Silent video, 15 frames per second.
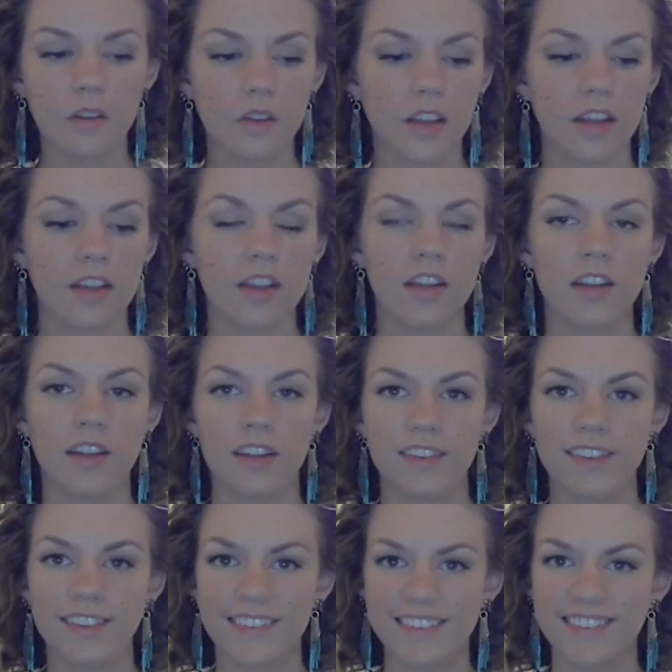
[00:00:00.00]
Okay, get it
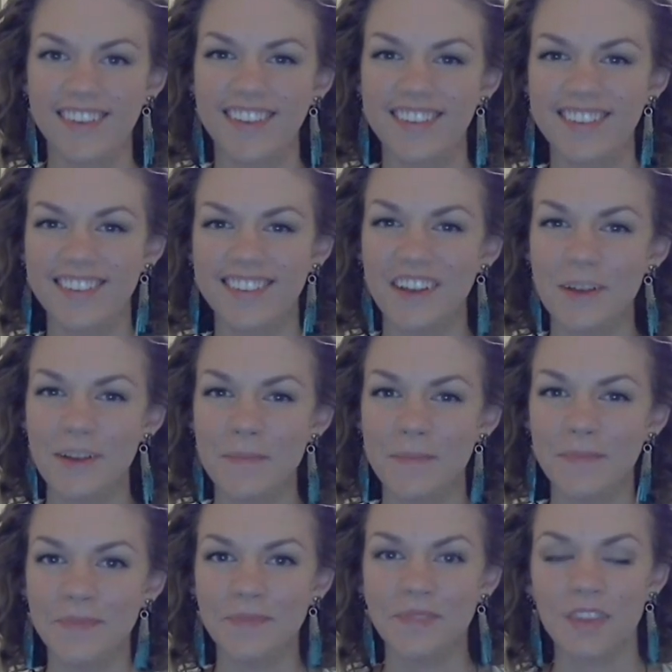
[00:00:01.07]
nice and sudsed up.
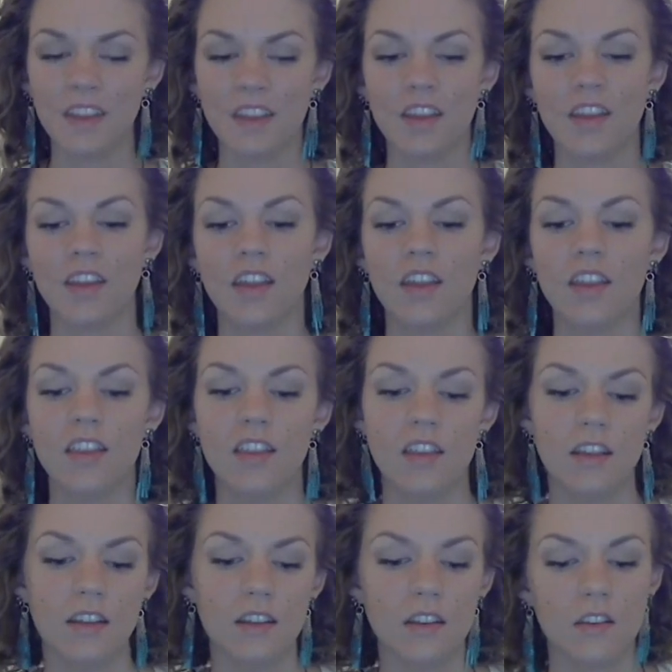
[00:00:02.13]

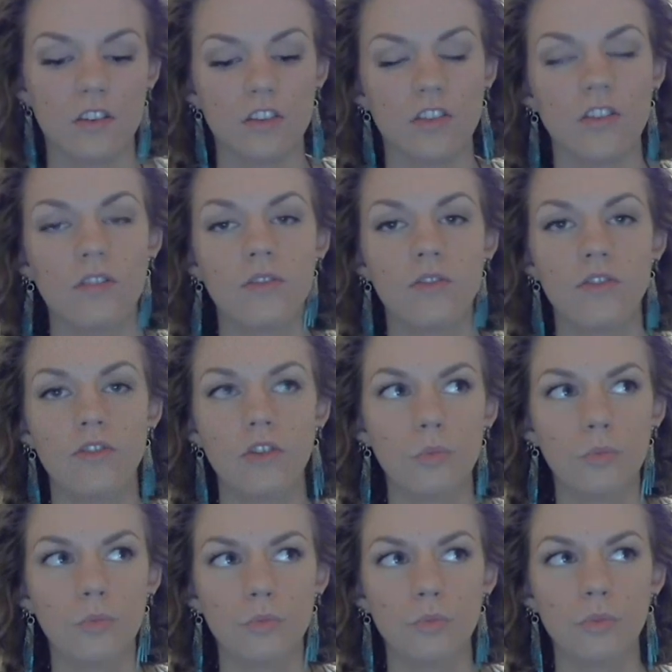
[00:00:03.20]
Then
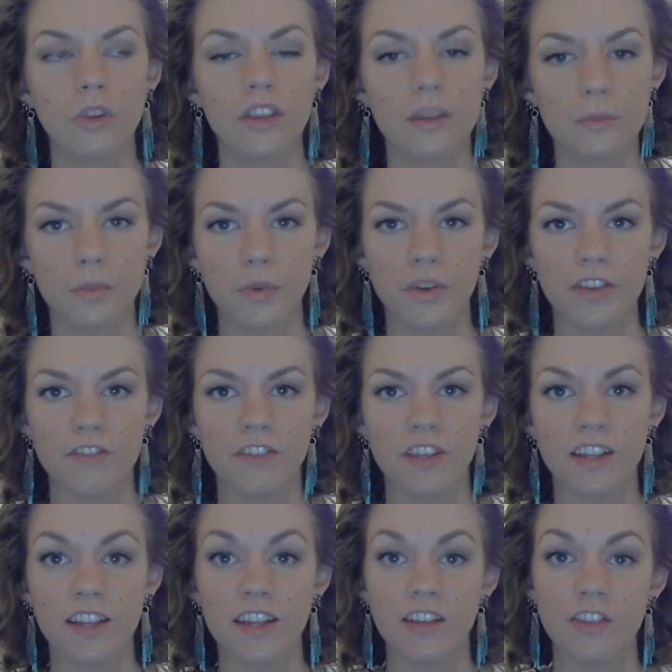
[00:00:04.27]
really
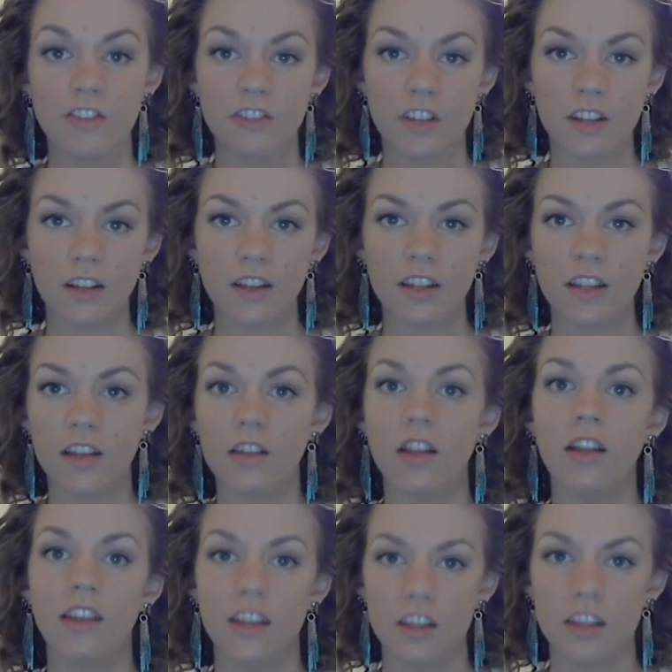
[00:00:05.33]
briefly and gently, a
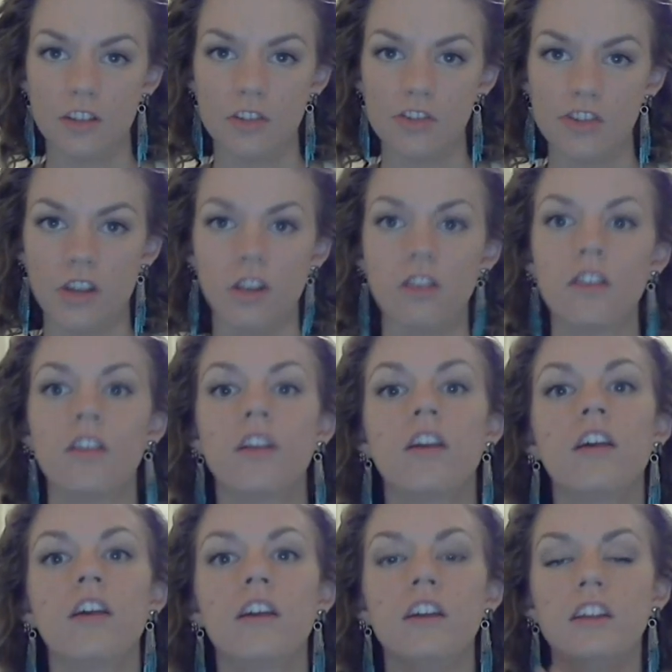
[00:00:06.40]
lot like your gel,
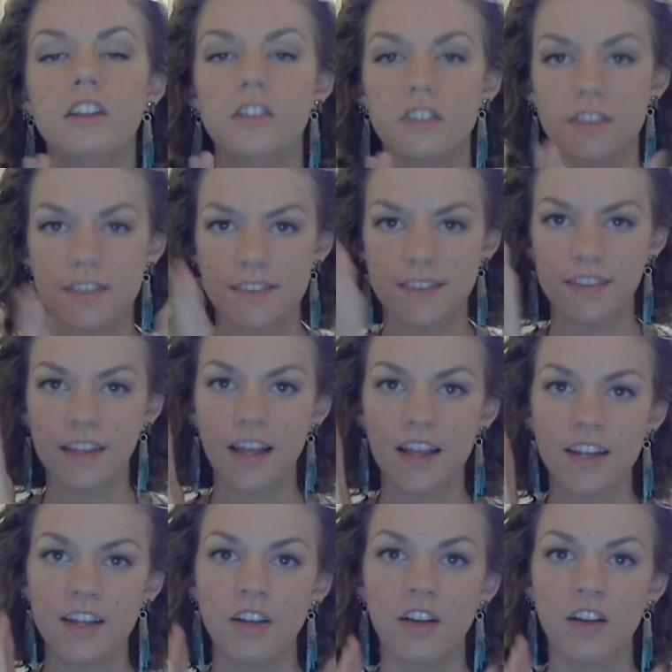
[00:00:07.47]
just
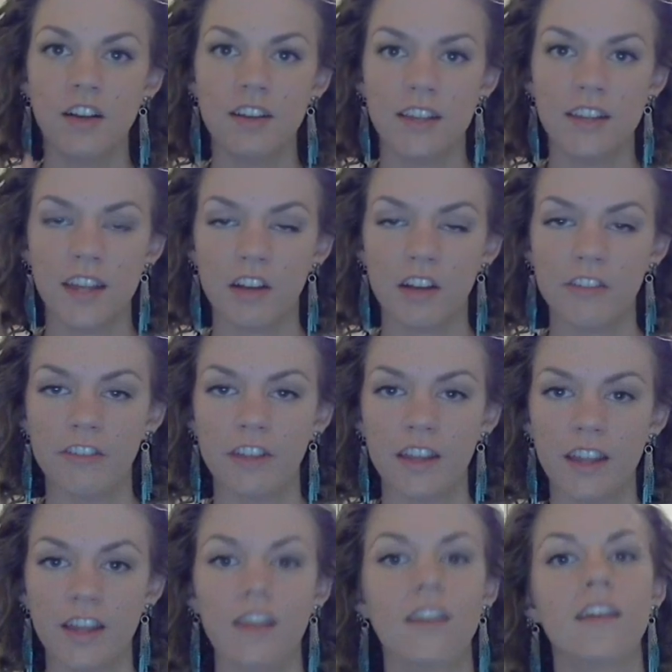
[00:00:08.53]
slide it on
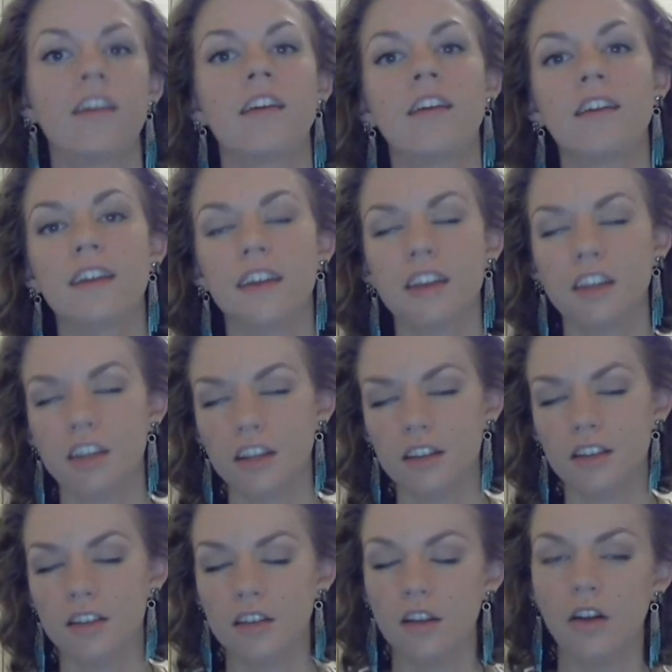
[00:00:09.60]
carefully and
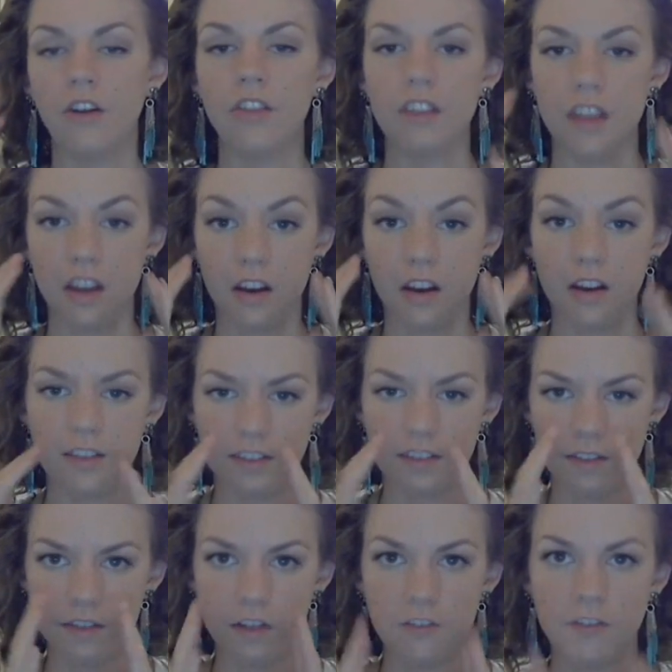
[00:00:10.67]
get all the
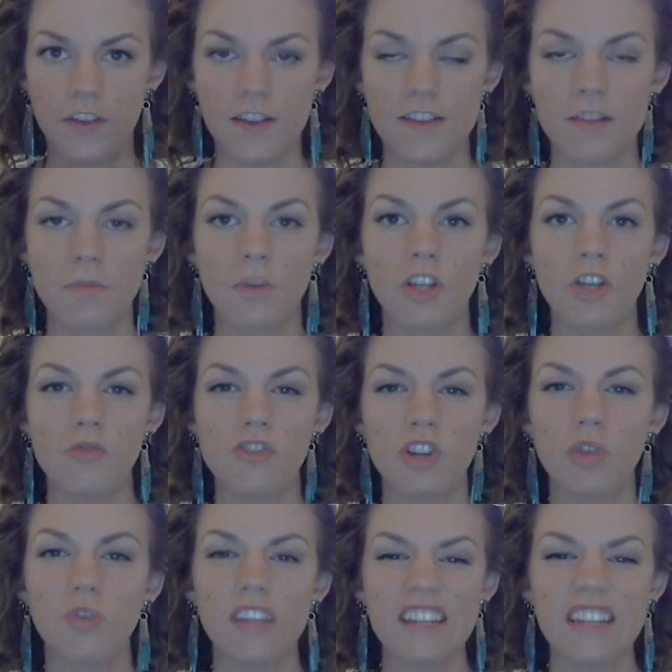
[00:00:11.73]
areas of your face, but you
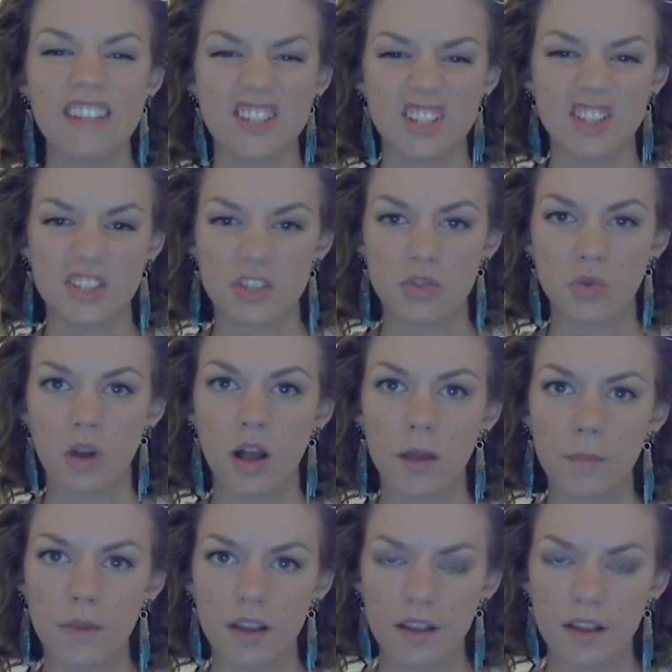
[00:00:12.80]
don't need to scrub